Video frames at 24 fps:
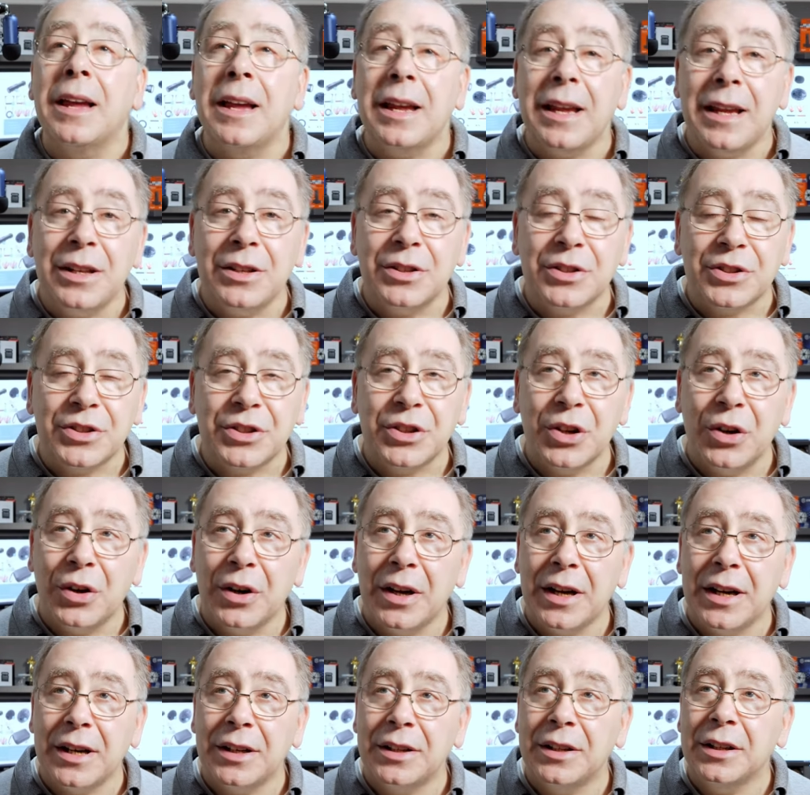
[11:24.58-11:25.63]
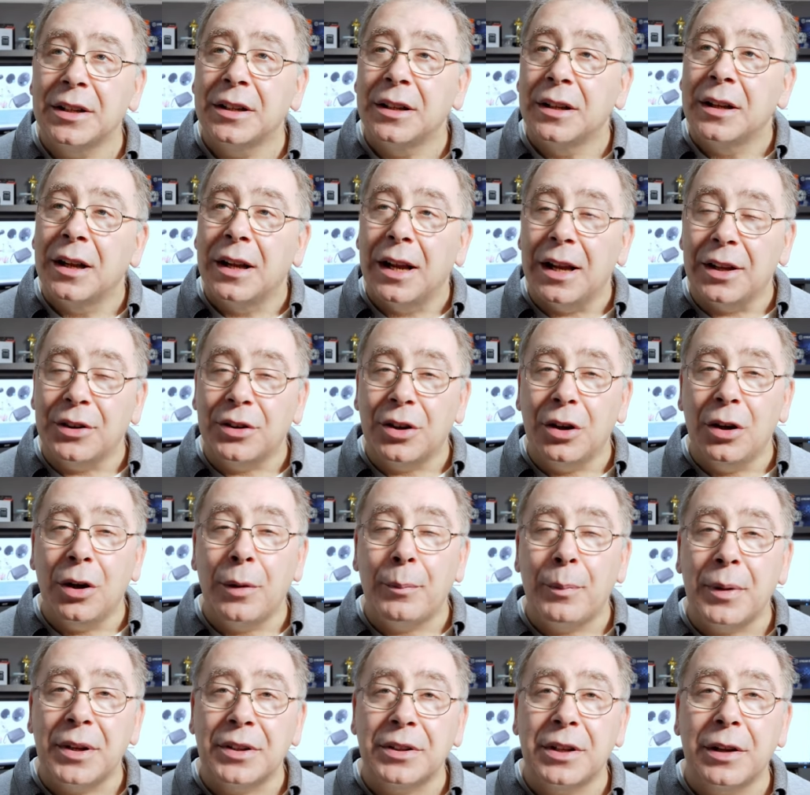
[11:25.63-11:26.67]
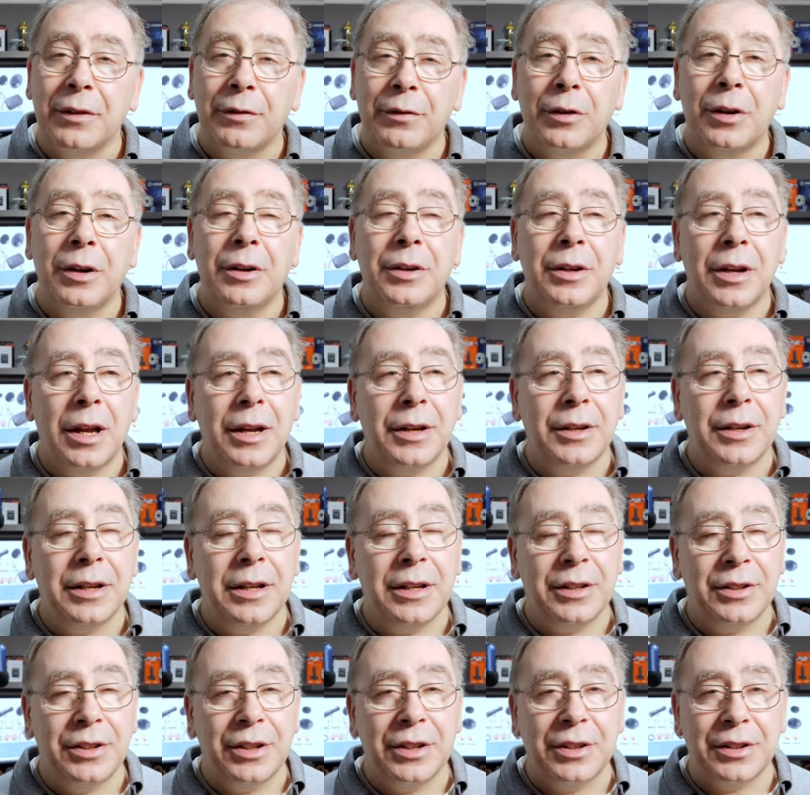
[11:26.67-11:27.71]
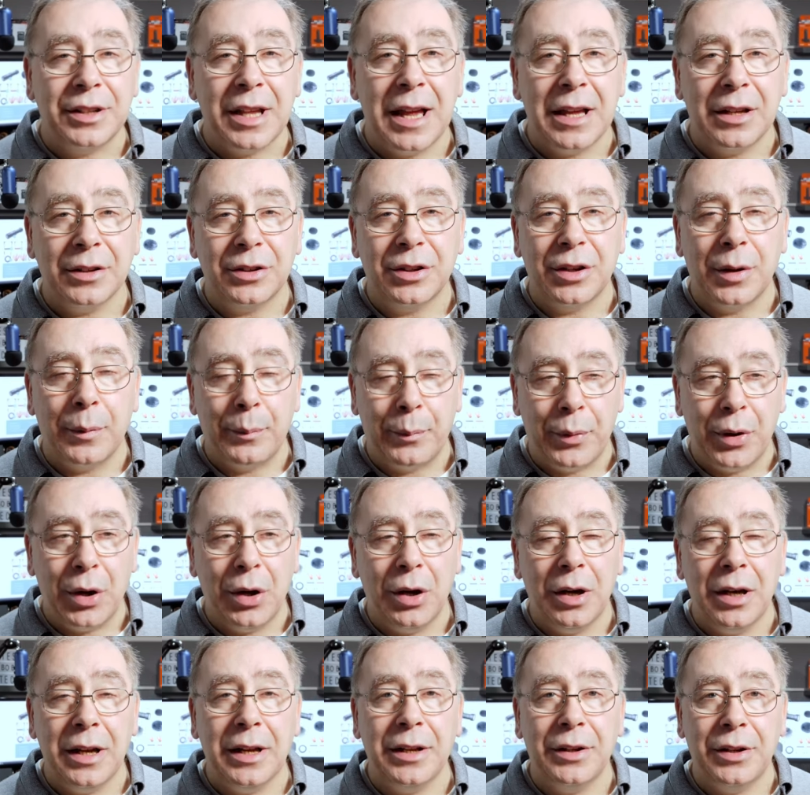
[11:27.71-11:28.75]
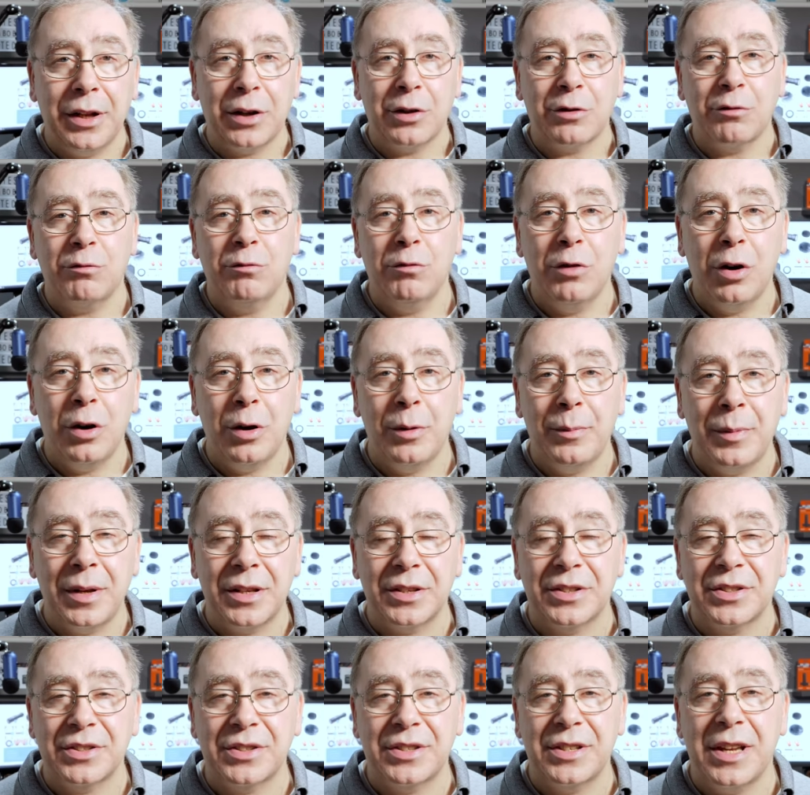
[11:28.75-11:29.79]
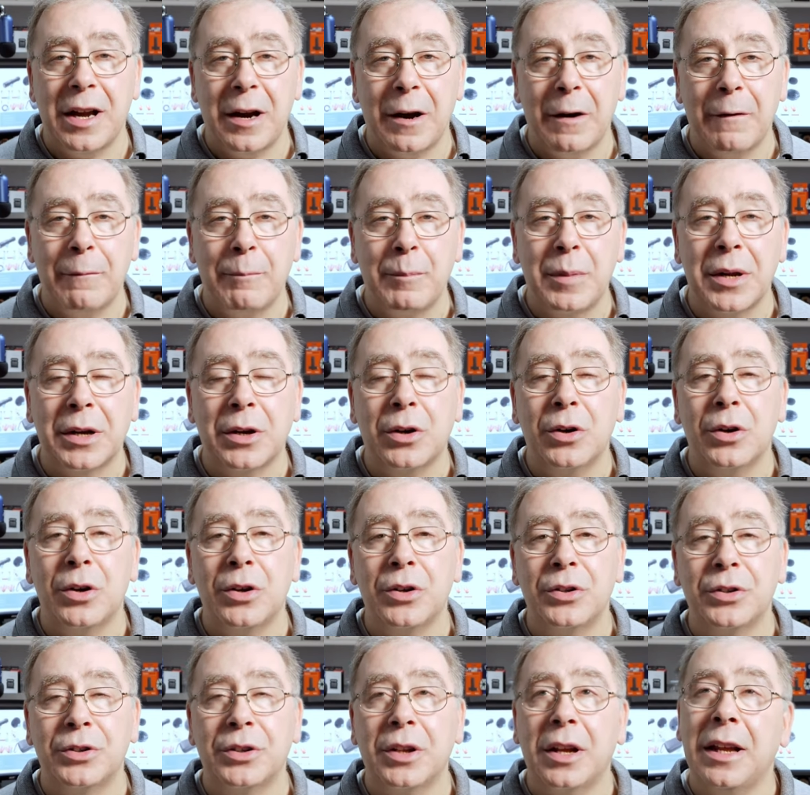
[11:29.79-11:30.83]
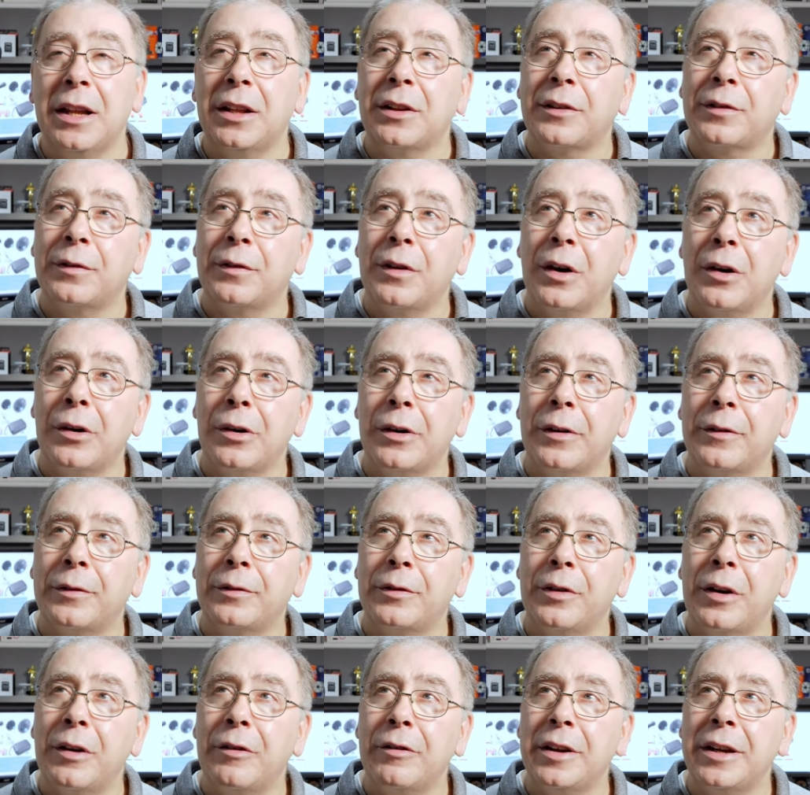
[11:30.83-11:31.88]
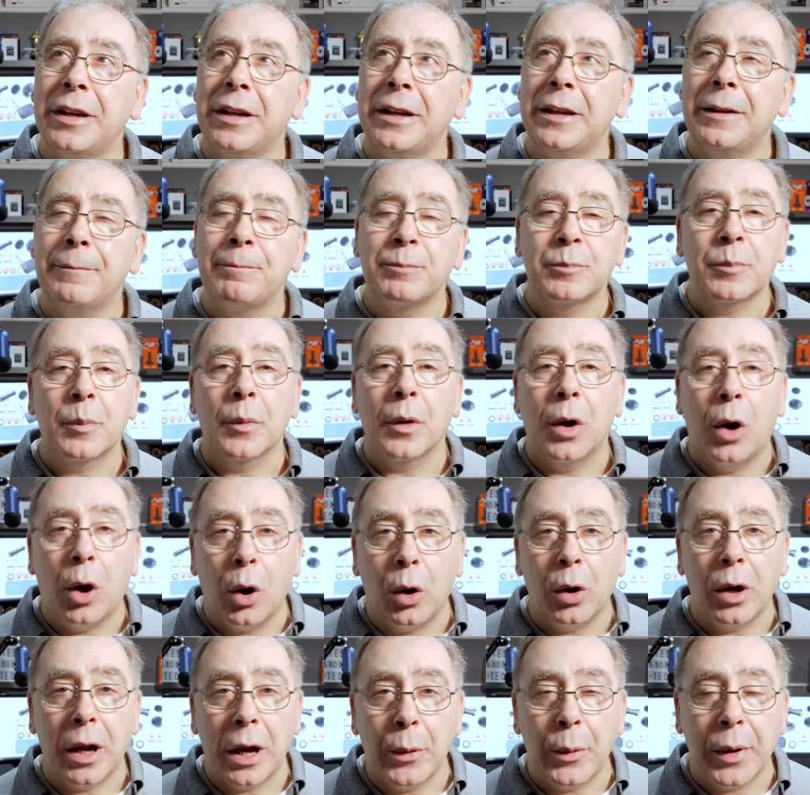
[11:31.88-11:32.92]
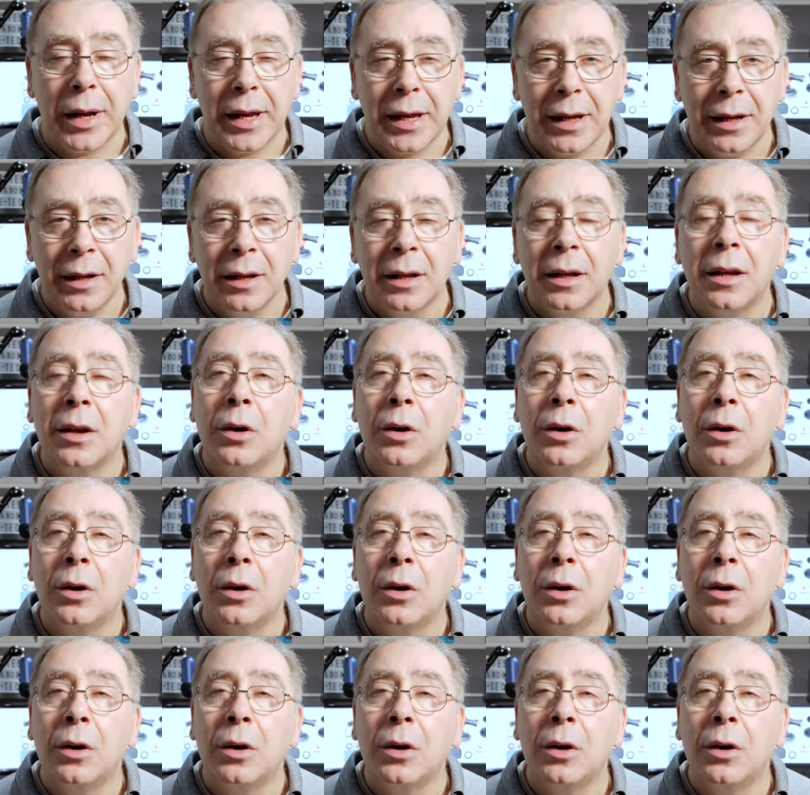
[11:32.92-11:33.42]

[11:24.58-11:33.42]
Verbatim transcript: Inside, it's a little bit different, and this is down to purely this room itself because it's very hollowy